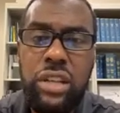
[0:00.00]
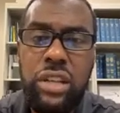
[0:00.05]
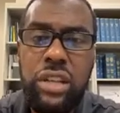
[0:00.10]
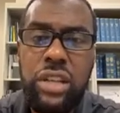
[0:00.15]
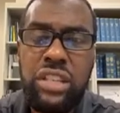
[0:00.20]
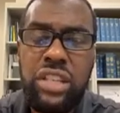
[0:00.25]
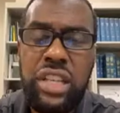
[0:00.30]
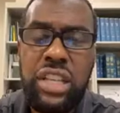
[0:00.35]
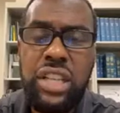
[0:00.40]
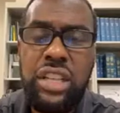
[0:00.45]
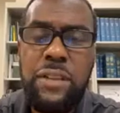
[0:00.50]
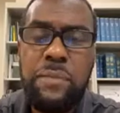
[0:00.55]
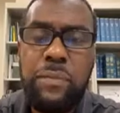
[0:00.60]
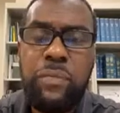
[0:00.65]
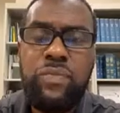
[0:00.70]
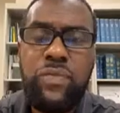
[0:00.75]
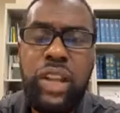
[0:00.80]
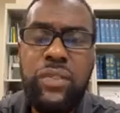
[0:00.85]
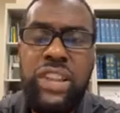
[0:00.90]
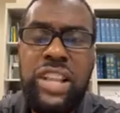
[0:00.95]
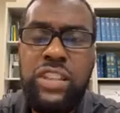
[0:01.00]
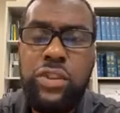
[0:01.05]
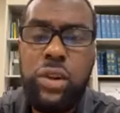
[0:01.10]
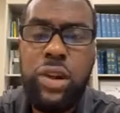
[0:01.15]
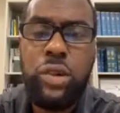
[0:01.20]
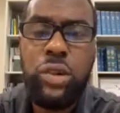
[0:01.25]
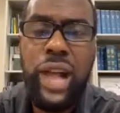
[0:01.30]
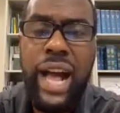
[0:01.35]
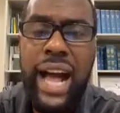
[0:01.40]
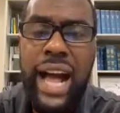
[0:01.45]
See, these are the
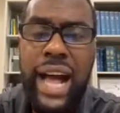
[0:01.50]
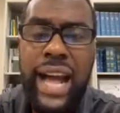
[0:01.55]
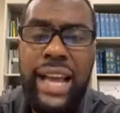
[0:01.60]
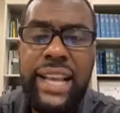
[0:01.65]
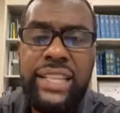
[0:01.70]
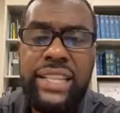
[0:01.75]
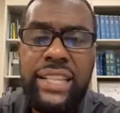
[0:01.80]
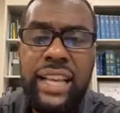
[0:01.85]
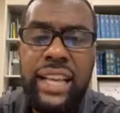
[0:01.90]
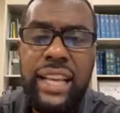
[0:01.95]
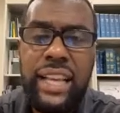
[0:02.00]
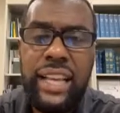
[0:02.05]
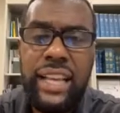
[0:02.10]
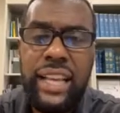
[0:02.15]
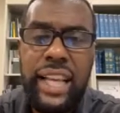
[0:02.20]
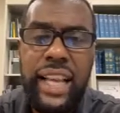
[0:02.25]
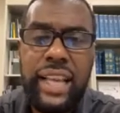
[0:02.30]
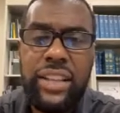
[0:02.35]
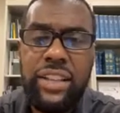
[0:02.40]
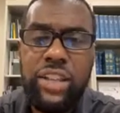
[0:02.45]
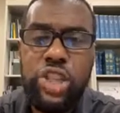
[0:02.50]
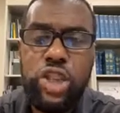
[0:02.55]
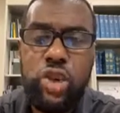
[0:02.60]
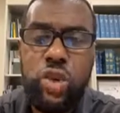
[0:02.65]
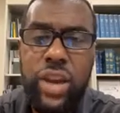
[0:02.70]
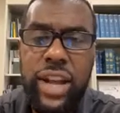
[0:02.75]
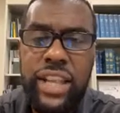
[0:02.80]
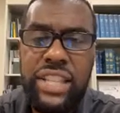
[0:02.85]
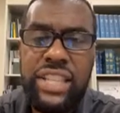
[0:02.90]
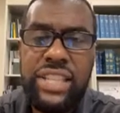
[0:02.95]
lies and the
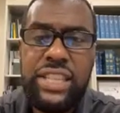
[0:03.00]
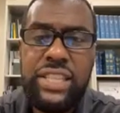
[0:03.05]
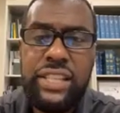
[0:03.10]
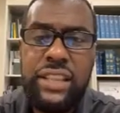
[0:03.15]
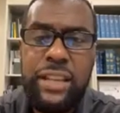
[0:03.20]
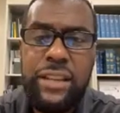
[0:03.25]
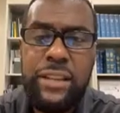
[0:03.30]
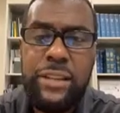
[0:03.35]
tricks,